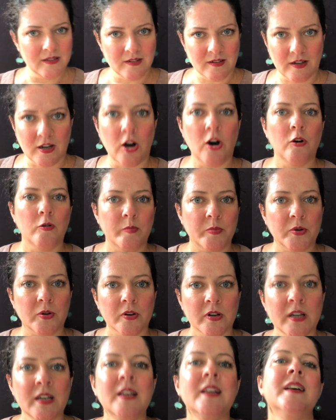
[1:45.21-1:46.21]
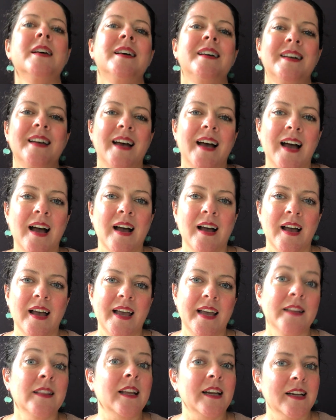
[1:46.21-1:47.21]
a whole book.
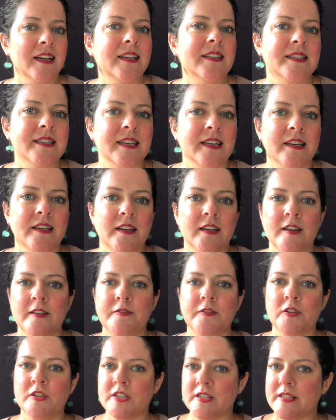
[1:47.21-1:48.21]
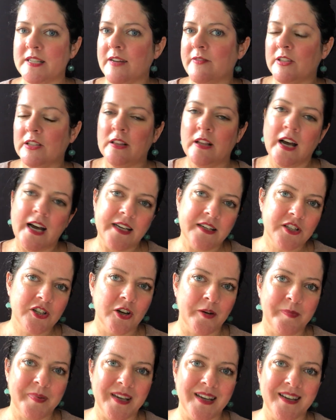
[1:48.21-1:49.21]
And like I said, if you just have a light
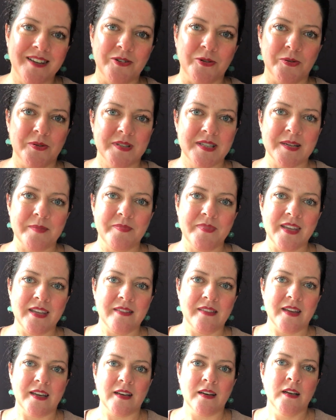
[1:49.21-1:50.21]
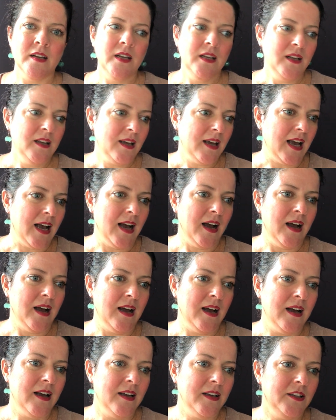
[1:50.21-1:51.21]
topic or something that,
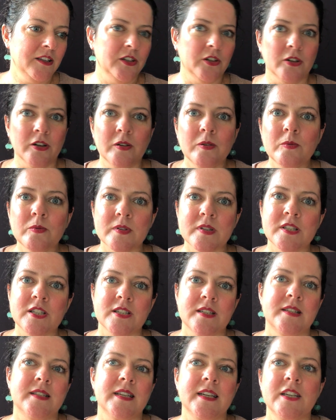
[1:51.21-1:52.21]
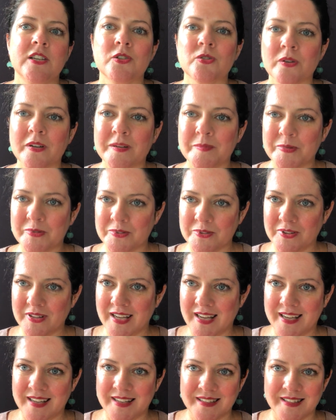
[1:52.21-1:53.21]
was just enjoyable
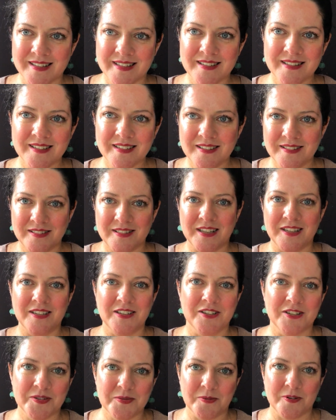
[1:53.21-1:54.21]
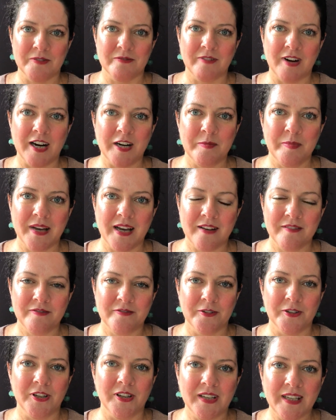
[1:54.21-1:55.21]
and that you just want to write about
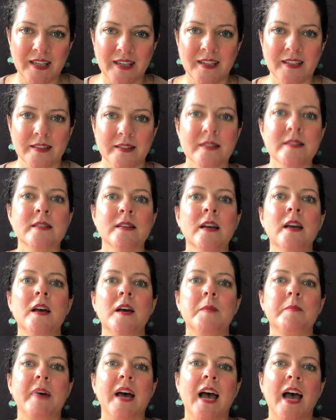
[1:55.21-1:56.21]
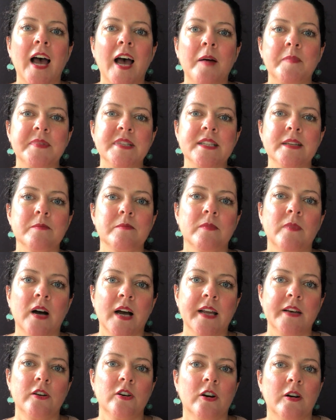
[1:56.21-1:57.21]
for your kids, perhaps it
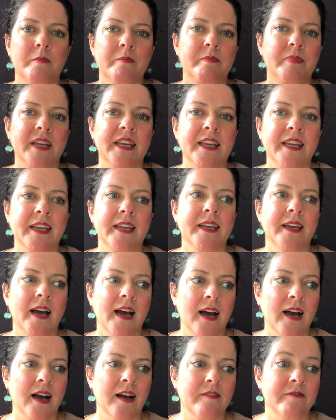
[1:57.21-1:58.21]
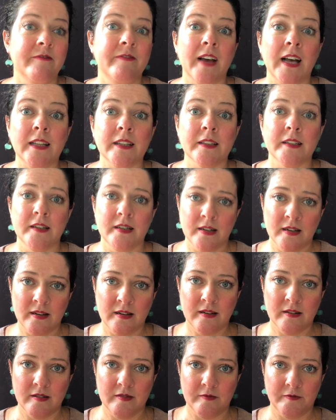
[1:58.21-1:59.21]
might not be valid
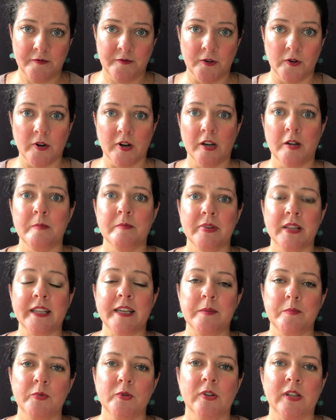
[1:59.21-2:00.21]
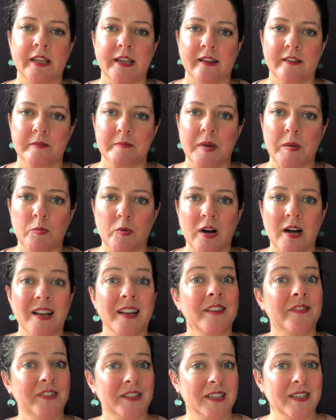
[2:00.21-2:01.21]
for a complete book length memoir if